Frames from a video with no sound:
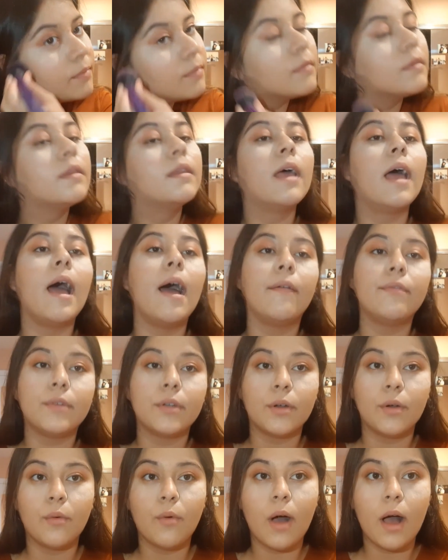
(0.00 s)
And then
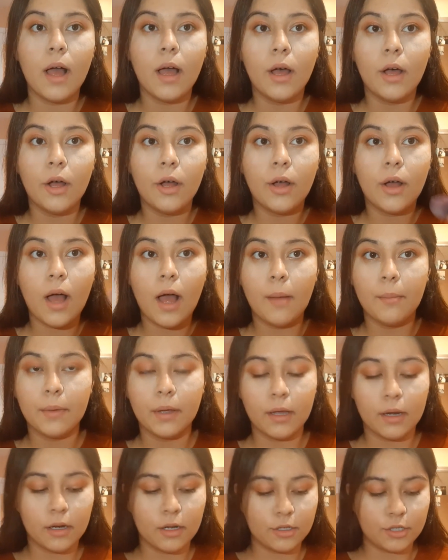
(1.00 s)
after a while, I'm
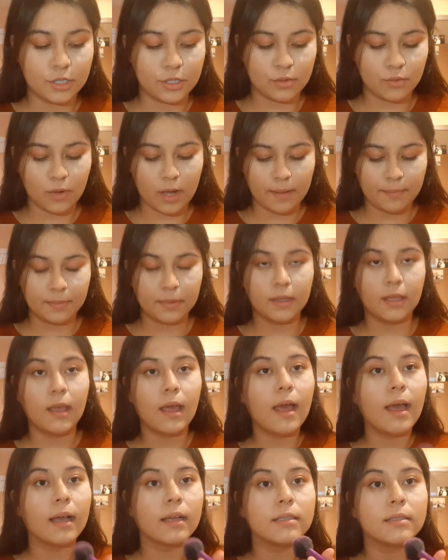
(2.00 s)
gonna just wipe
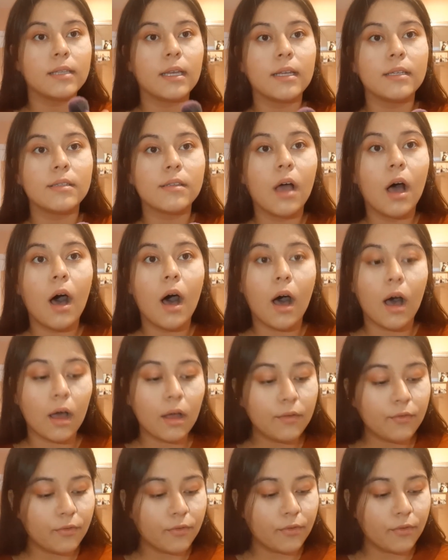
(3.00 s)
the excess off.